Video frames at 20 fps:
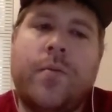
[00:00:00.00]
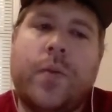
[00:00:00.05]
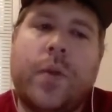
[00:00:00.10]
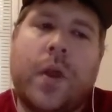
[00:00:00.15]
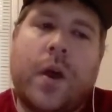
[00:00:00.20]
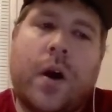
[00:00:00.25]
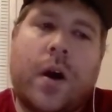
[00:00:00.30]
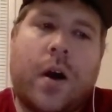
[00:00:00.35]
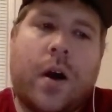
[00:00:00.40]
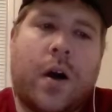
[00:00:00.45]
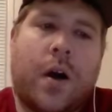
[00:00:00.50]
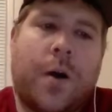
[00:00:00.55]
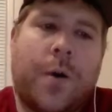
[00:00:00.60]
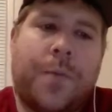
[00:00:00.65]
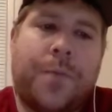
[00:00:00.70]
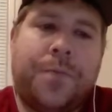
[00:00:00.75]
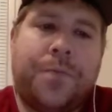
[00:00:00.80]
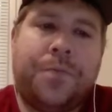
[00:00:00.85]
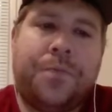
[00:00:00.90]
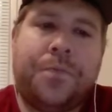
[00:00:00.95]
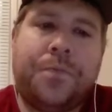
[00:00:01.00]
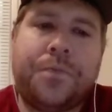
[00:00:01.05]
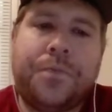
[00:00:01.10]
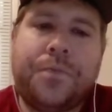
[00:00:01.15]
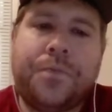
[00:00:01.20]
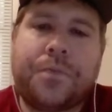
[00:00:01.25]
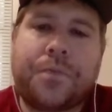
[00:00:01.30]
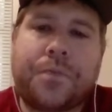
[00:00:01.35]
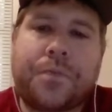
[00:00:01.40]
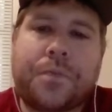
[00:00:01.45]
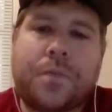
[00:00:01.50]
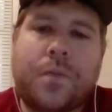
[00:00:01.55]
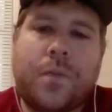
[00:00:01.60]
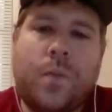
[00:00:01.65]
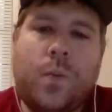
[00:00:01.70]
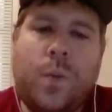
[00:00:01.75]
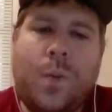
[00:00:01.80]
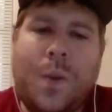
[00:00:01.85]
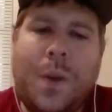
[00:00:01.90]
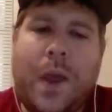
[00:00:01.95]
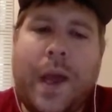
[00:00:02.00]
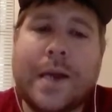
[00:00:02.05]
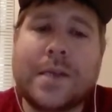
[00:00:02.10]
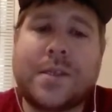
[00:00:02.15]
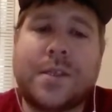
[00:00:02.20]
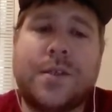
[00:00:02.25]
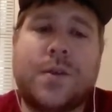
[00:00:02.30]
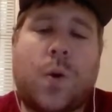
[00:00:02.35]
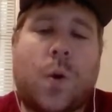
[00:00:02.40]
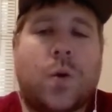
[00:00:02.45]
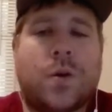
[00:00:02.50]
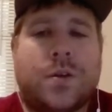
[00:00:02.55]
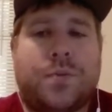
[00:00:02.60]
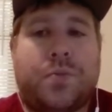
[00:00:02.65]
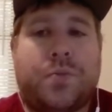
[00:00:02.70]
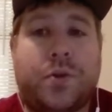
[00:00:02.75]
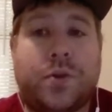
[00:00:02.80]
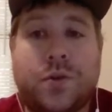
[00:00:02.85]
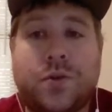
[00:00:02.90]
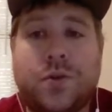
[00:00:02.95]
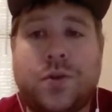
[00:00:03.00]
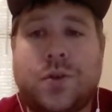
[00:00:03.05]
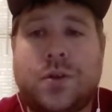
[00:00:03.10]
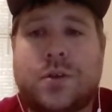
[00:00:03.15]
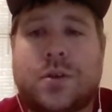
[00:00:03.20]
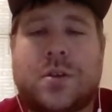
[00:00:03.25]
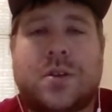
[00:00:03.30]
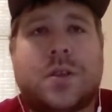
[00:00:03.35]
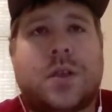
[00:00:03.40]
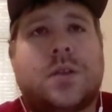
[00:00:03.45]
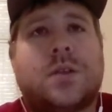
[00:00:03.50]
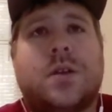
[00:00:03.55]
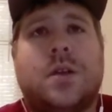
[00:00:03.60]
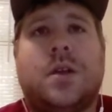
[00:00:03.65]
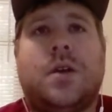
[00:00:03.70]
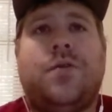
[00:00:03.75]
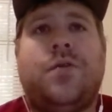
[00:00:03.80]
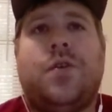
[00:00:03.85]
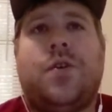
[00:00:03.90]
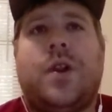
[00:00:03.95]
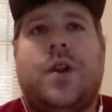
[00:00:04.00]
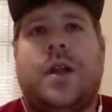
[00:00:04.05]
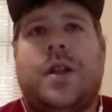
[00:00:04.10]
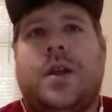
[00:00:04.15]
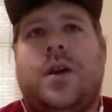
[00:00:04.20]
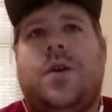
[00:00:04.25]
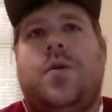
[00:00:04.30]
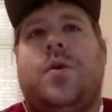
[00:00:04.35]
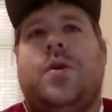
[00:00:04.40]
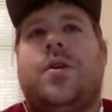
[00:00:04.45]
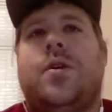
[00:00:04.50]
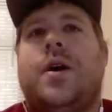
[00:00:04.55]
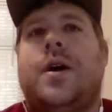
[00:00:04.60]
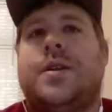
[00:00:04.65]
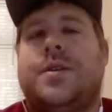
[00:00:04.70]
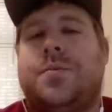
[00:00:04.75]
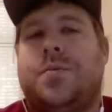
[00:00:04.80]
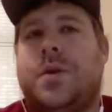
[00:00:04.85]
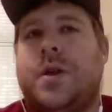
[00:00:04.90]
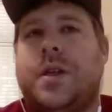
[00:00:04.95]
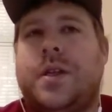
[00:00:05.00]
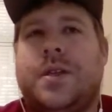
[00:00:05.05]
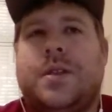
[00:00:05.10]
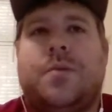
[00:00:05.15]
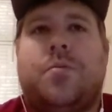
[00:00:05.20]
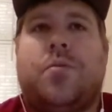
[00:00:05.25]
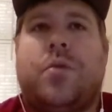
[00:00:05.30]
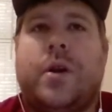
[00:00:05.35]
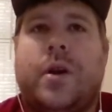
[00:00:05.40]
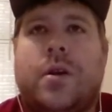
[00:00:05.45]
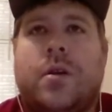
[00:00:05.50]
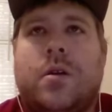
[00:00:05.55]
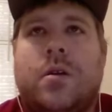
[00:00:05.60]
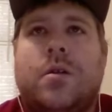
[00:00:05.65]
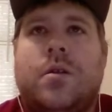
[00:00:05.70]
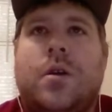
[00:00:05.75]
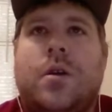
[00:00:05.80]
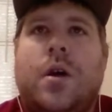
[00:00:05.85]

has this horse produced, because that's going to give you an idea whether or not it's a pretty decent breeder,